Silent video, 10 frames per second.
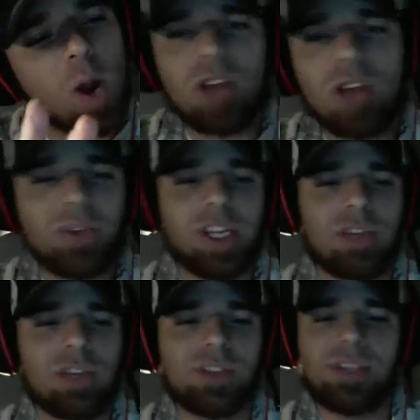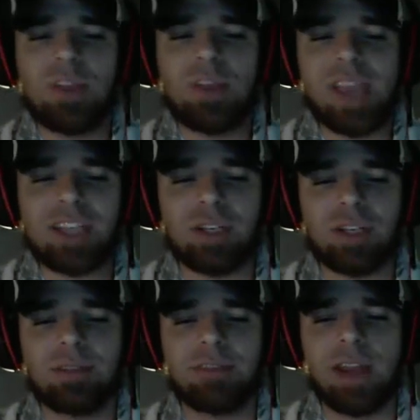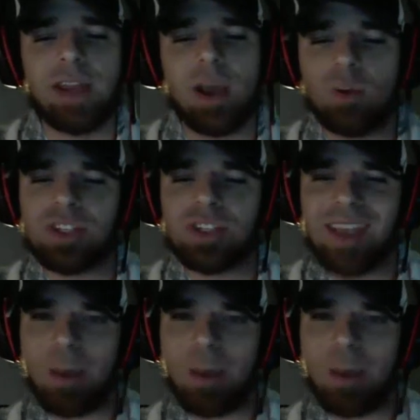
We're also going to use simulation to find out just